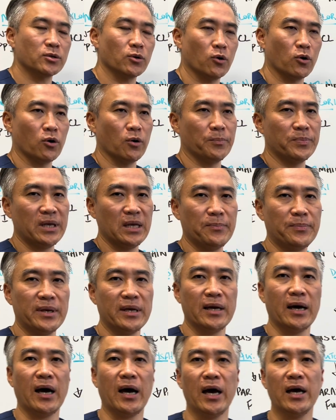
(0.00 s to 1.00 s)
or
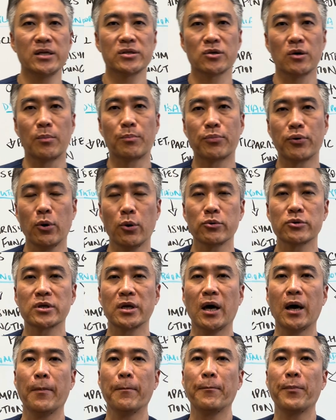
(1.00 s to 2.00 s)
PPIs or
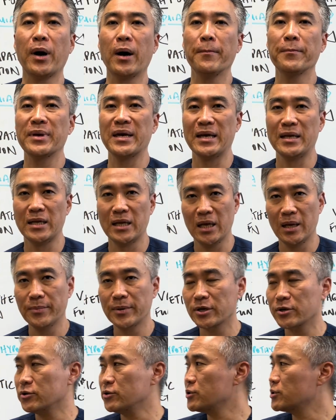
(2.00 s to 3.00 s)
proton pump
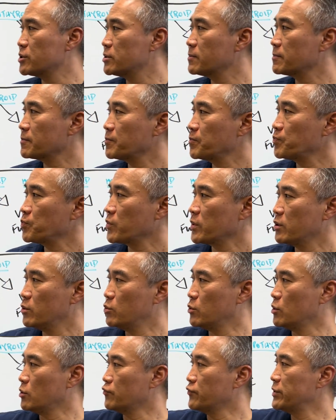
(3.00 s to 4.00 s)
inhibitors
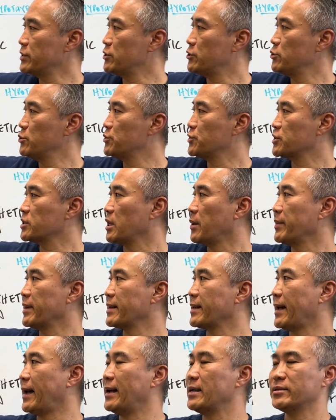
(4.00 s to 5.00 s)
will reduce stomach
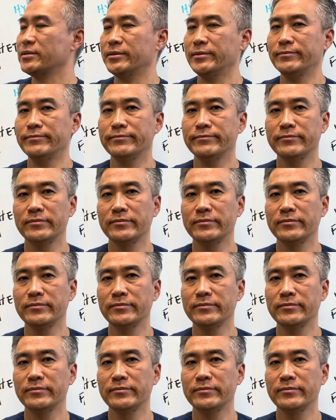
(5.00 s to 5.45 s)
acid.